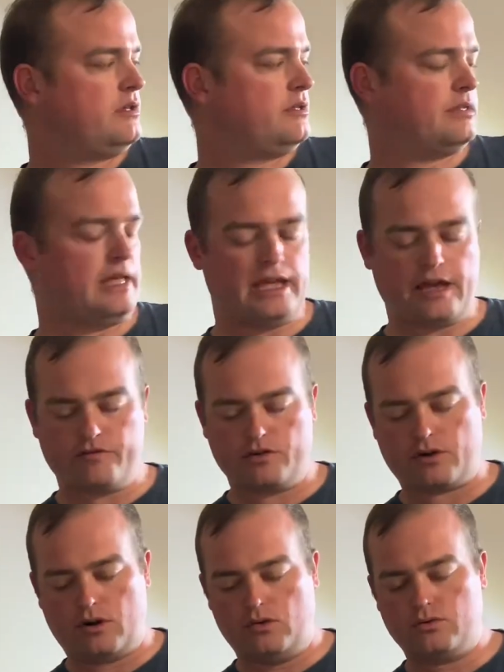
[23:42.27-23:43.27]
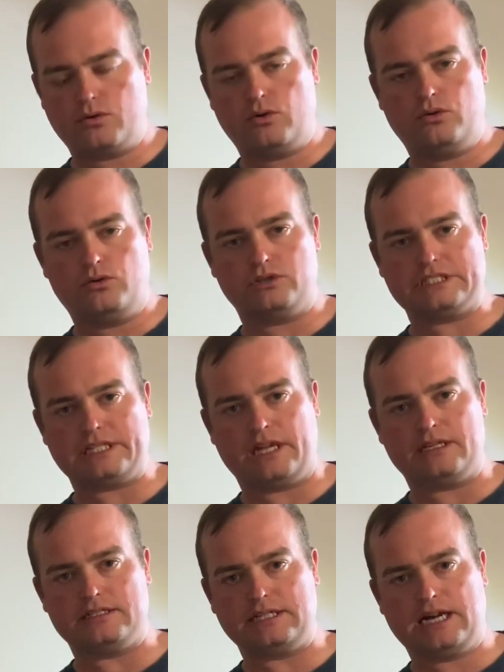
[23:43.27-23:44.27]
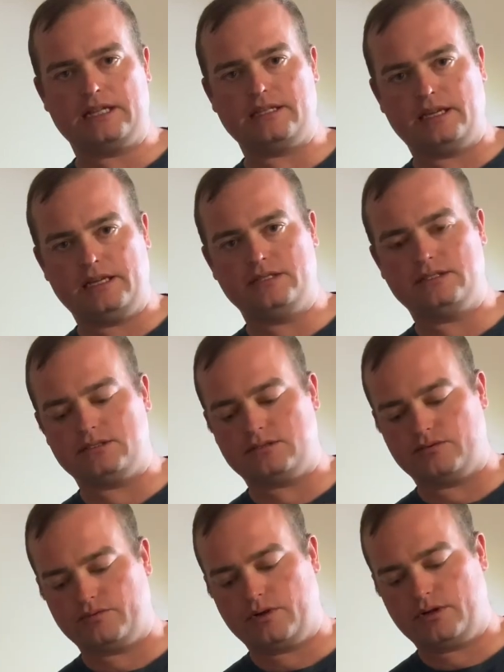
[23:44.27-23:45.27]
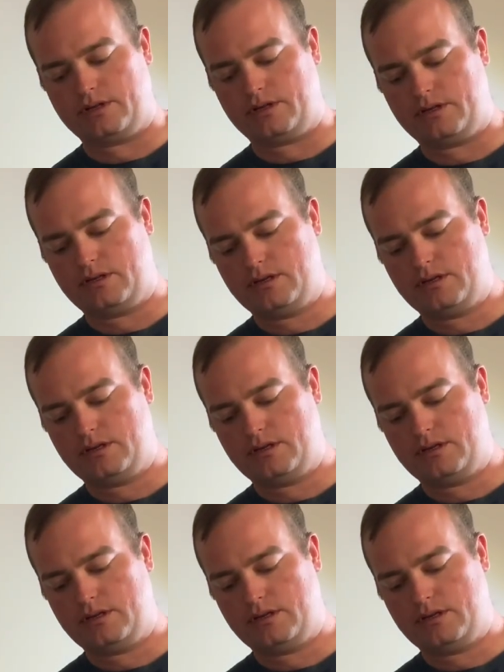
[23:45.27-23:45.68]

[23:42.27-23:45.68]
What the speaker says: they have their own oils and they design the engines to run